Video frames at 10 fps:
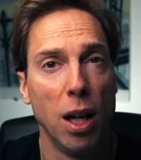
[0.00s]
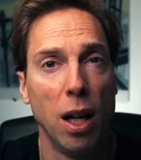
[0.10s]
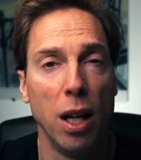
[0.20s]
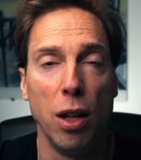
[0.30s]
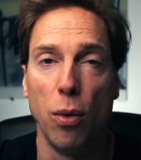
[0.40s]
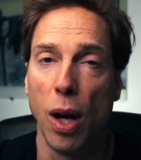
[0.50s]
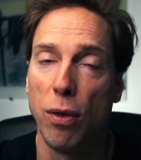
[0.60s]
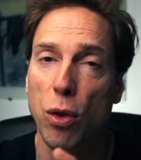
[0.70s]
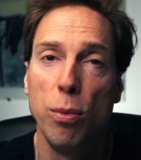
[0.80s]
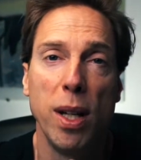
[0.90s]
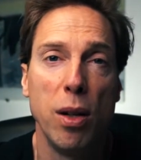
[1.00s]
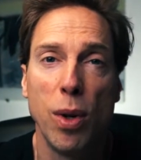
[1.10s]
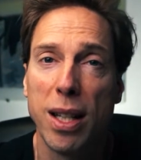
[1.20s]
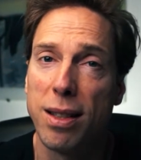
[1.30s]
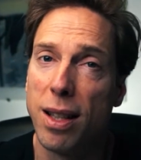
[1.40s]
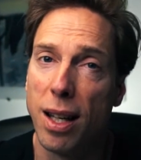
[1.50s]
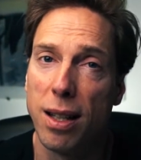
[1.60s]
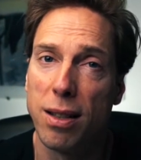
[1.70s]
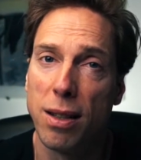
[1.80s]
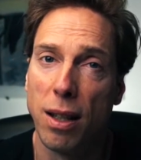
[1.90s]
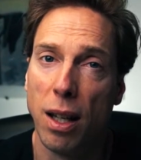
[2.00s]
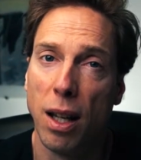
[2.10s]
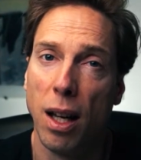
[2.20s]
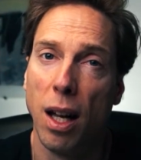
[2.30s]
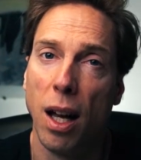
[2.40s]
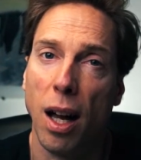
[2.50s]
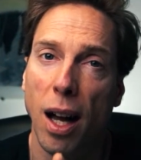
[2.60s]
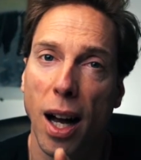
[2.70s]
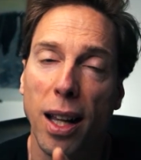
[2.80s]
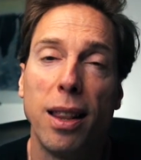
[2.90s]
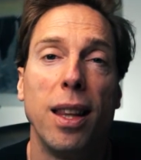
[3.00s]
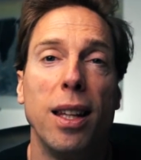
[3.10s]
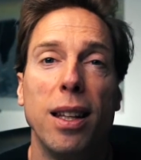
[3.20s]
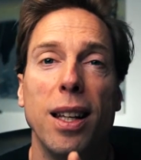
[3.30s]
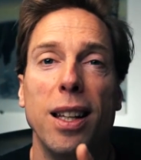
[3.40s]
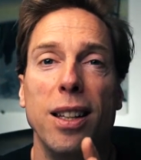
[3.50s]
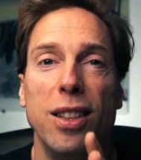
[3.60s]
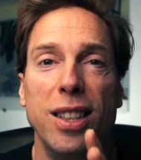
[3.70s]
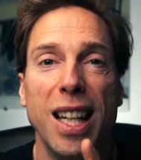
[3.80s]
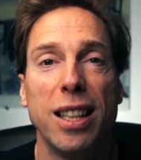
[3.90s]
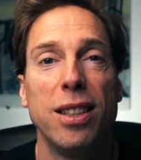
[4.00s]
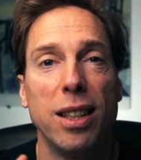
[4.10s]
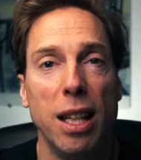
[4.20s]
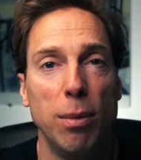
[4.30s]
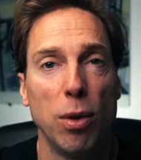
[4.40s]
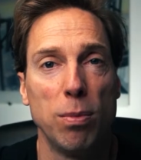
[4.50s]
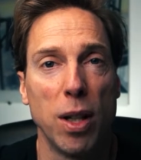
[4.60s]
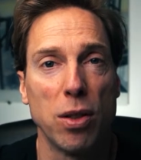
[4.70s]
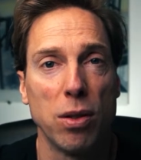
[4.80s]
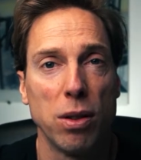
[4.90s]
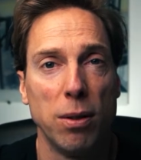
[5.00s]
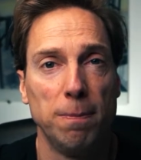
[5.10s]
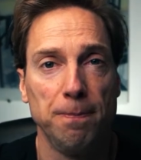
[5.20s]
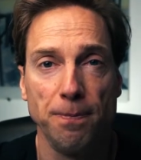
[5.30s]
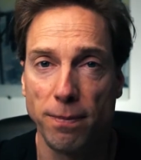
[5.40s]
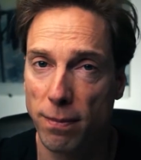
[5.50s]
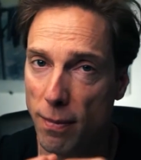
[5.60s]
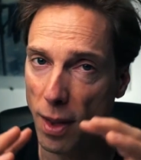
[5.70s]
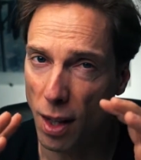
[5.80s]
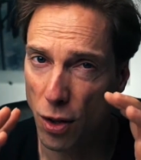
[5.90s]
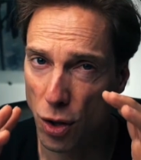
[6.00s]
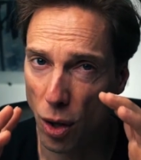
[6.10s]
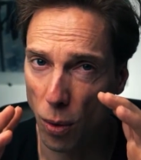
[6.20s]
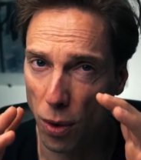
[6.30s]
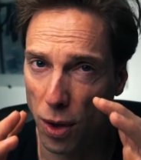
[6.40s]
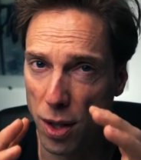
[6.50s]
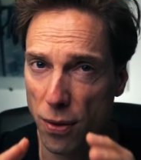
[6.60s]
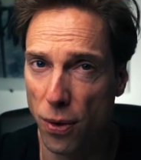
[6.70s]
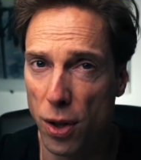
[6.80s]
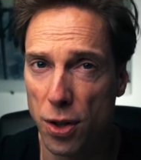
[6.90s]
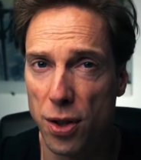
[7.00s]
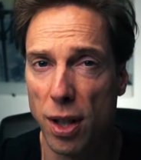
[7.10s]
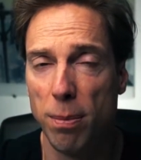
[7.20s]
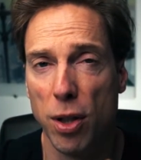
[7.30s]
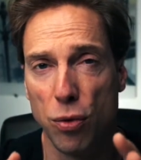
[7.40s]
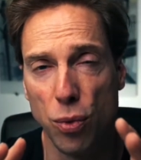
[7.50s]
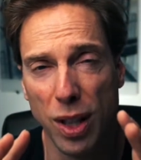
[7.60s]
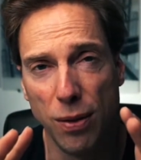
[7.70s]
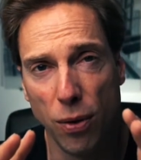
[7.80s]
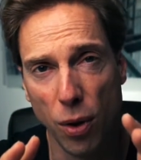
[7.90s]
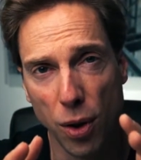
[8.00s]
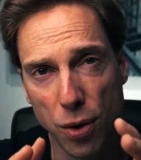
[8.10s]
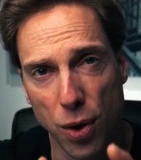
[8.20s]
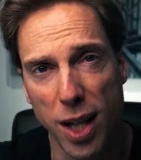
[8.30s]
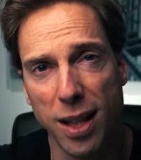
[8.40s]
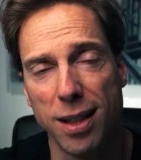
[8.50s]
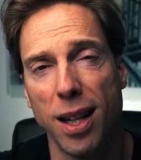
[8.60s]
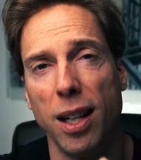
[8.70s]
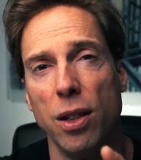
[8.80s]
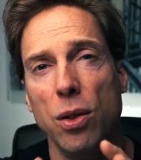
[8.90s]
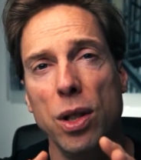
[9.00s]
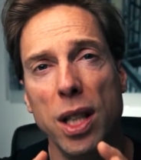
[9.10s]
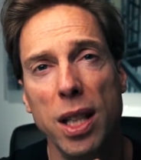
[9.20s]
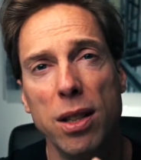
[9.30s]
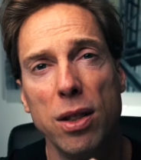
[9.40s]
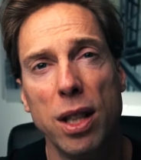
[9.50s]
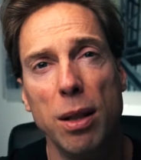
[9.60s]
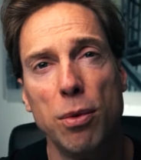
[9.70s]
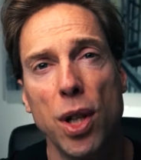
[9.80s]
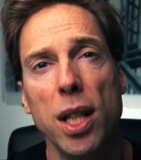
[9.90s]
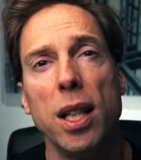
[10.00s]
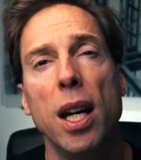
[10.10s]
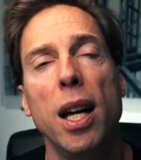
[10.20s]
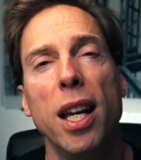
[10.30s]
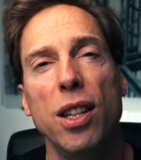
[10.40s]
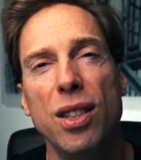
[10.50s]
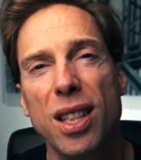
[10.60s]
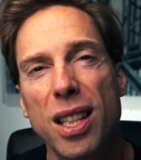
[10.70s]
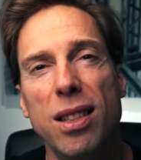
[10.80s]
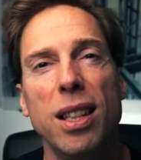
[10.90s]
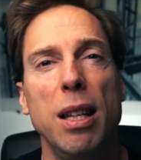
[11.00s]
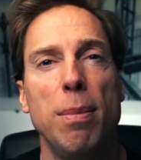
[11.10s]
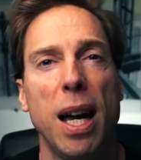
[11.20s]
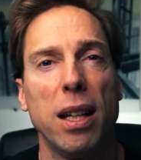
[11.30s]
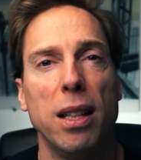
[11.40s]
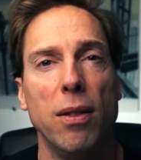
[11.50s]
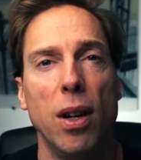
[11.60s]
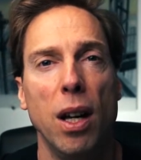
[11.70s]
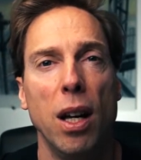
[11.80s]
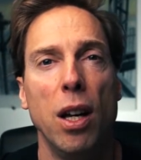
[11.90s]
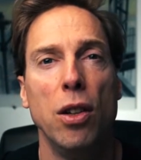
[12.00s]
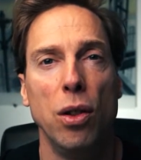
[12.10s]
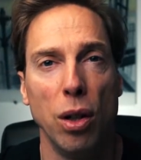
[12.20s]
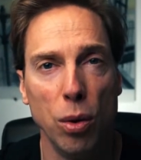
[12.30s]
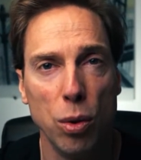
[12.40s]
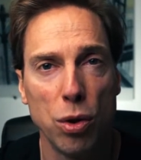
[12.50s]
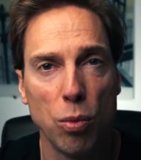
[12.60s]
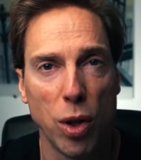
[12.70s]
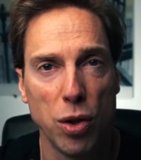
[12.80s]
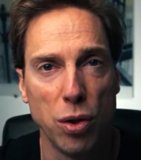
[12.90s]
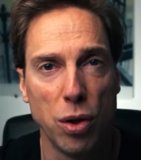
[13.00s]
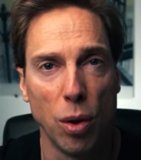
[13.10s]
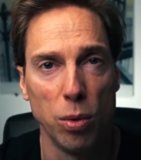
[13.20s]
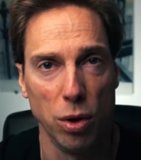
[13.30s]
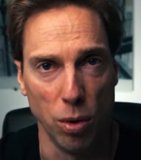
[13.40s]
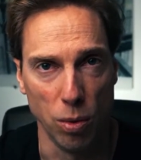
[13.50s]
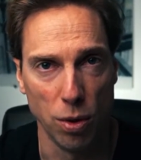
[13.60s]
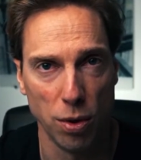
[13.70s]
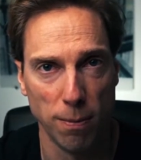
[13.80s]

If you have too many rest days, I think you're not going to keep those muscles. So this first tip is really for the training side. You need to keep training. You need to keep active. You lose what you don't use.